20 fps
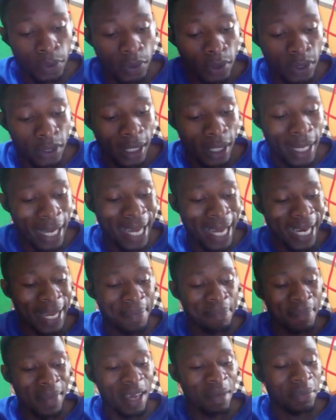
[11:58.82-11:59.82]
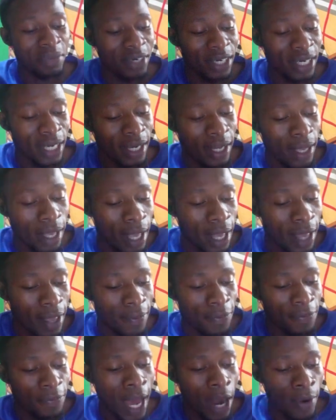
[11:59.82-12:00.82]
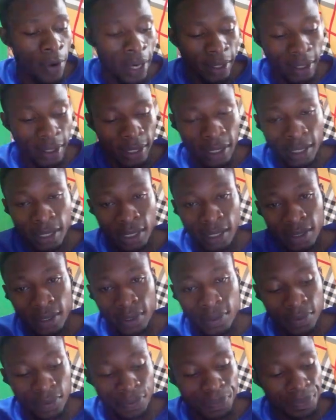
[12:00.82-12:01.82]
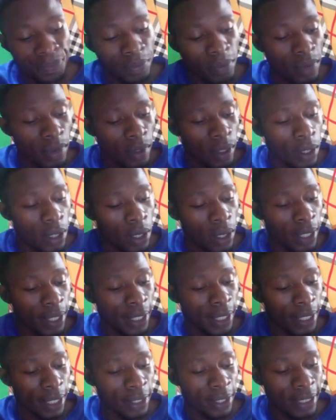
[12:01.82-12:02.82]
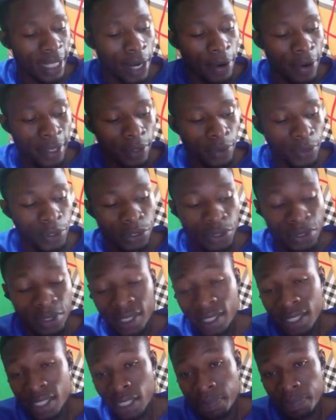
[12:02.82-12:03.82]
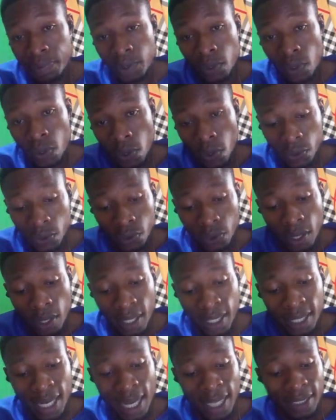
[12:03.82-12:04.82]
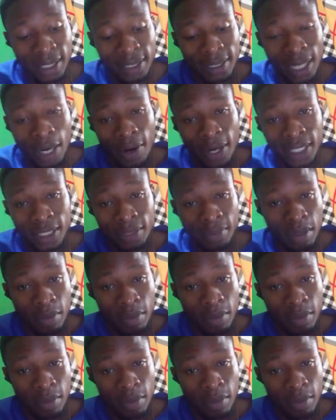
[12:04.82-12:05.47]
and memory directly. Okay, directly reducing CPU load. Okay, that's the direct memory